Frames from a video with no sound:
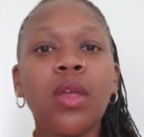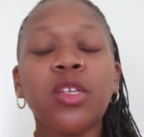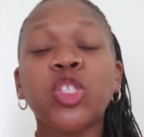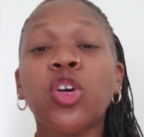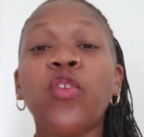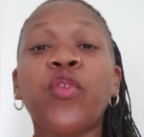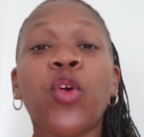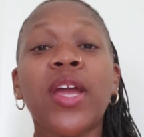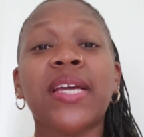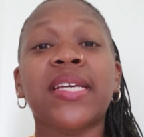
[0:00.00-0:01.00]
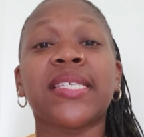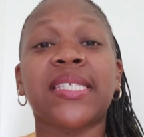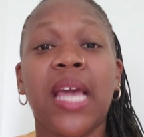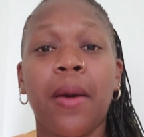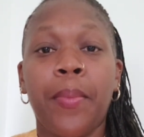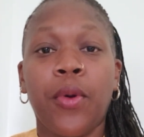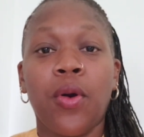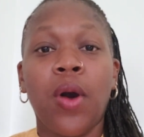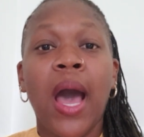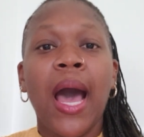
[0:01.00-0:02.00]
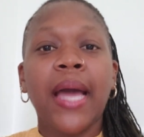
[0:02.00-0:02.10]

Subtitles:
So for example,